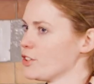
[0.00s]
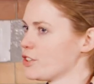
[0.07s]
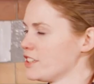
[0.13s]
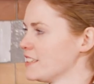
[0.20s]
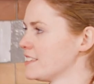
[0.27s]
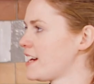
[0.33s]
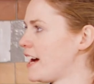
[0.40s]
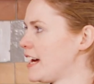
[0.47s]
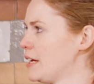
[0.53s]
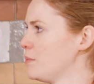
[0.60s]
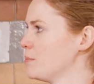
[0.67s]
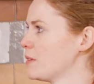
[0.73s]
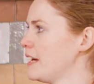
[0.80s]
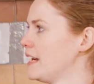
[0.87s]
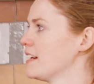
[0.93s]
A lot of the
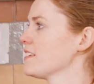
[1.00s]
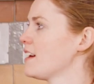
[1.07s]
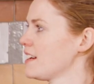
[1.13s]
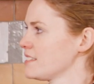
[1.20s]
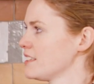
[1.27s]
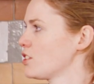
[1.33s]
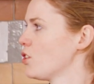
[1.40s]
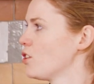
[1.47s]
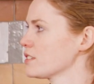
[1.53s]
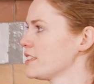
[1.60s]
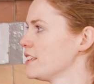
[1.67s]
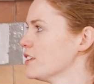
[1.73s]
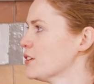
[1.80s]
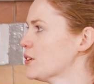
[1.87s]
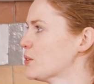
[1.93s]
time in classic
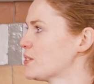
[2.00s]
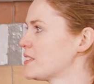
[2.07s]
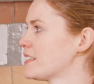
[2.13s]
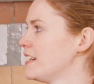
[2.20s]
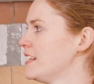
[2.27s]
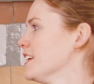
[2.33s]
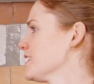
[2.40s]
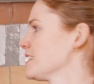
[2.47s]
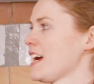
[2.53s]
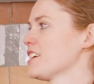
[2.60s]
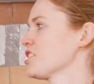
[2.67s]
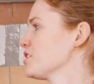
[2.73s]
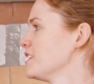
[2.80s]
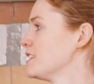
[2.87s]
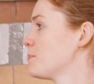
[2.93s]
cocktails, it doesn't
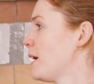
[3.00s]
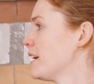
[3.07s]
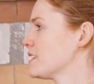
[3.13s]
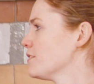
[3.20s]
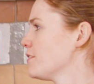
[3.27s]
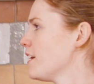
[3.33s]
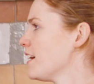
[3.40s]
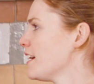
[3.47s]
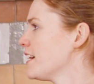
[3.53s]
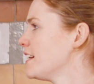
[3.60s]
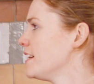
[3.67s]
actually specify